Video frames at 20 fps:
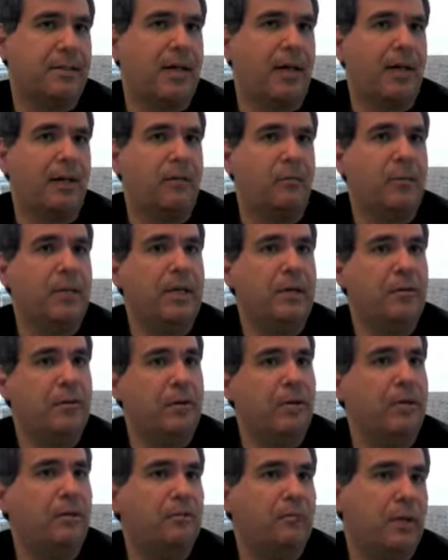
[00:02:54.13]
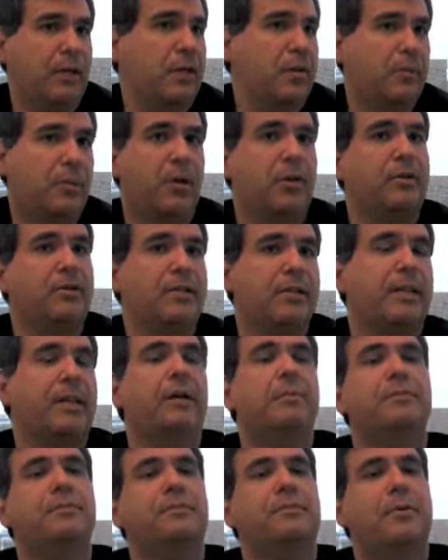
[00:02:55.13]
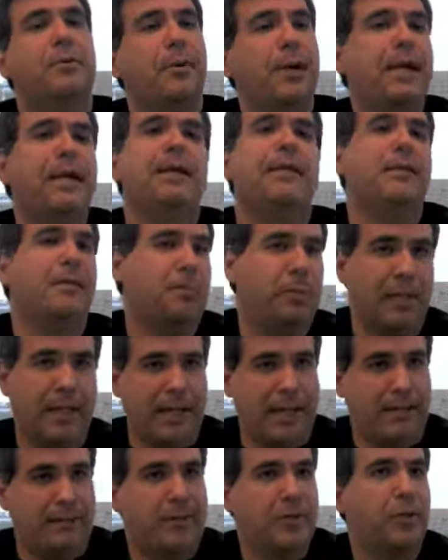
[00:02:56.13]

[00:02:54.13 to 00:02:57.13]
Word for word: And we were one of the partners that helped created the plan.